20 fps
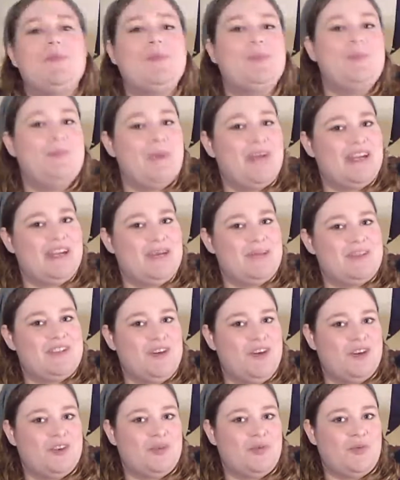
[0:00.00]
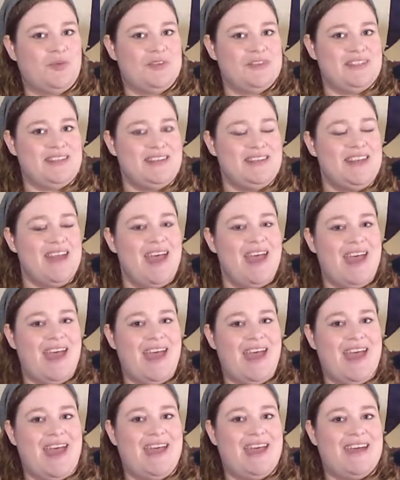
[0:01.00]
My name is Audra Wilson,
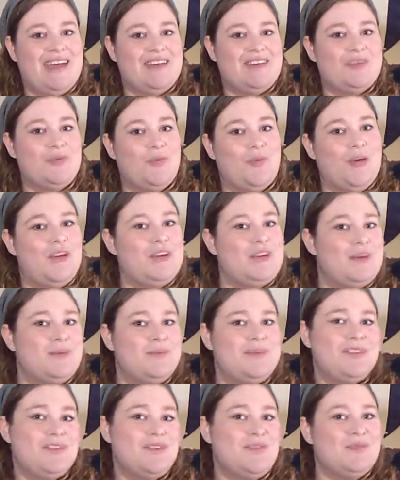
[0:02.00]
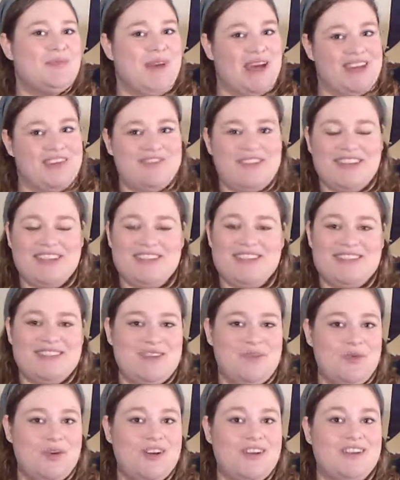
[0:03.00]
and welcome to my
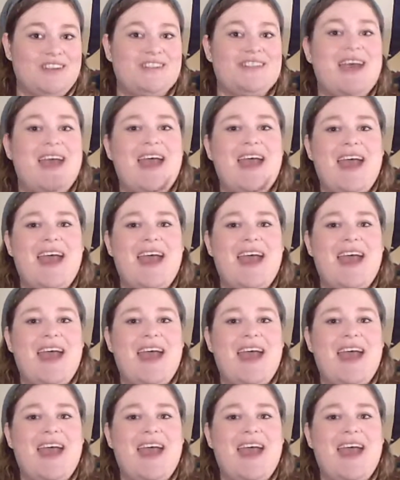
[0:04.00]
fantasy world.